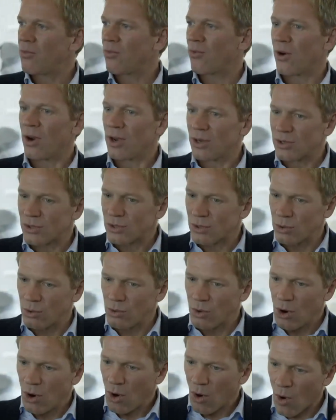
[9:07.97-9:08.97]
for us
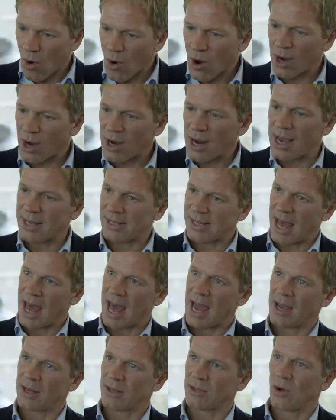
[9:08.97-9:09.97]
to organize a
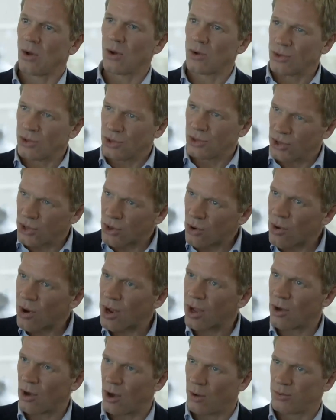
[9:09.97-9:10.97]
hackathon
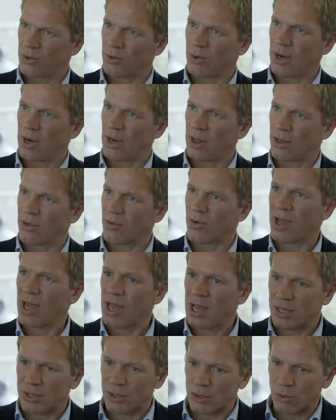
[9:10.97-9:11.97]
during
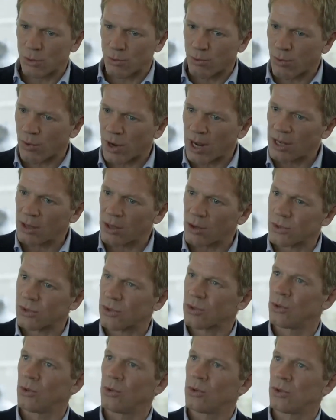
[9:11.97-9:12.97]
COP23 is to bring those
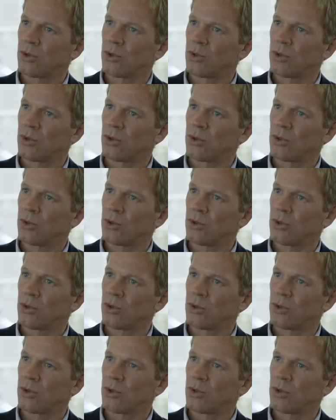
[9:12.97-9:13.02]
two